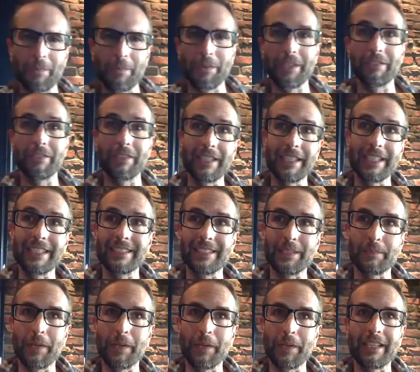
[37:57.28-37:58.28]
we, we release a
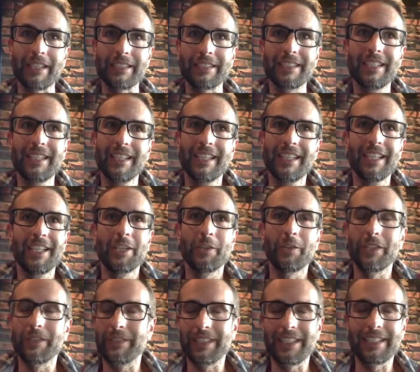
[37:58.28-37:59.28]
product,
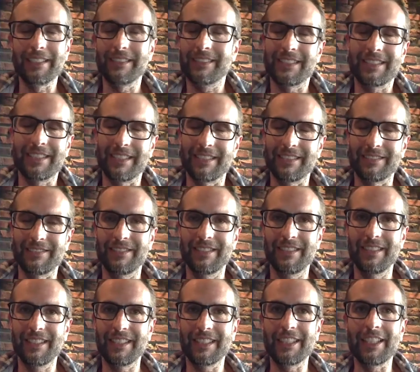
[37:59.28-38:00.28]
we release just a
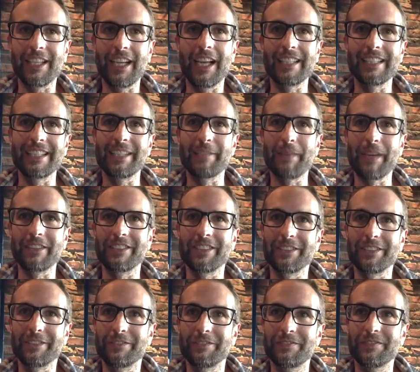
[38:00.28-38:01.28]
ungodly amount
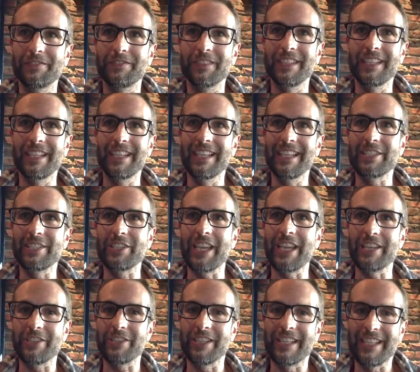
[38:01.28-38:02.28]
of
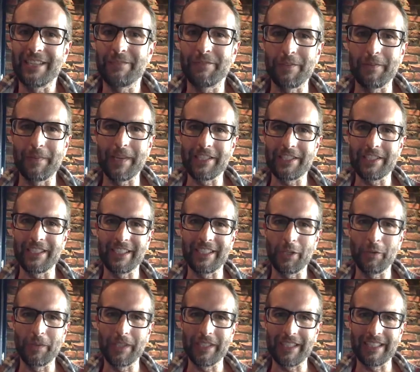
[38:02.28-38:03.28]
education and information to
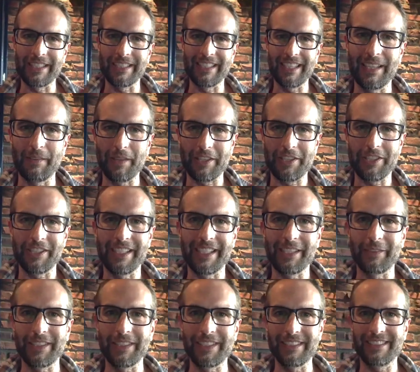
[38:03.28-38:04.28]
go with it that not sure
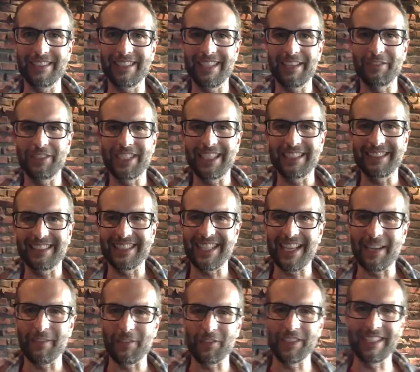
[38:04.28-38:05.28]
anyone ever takes the
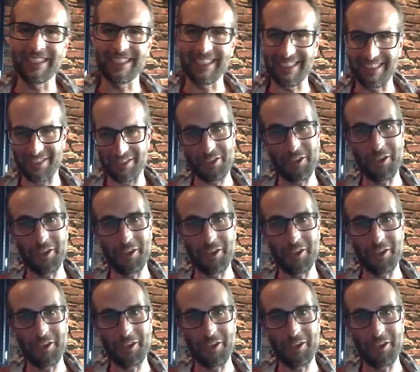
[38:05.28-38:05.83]
time to read because it's so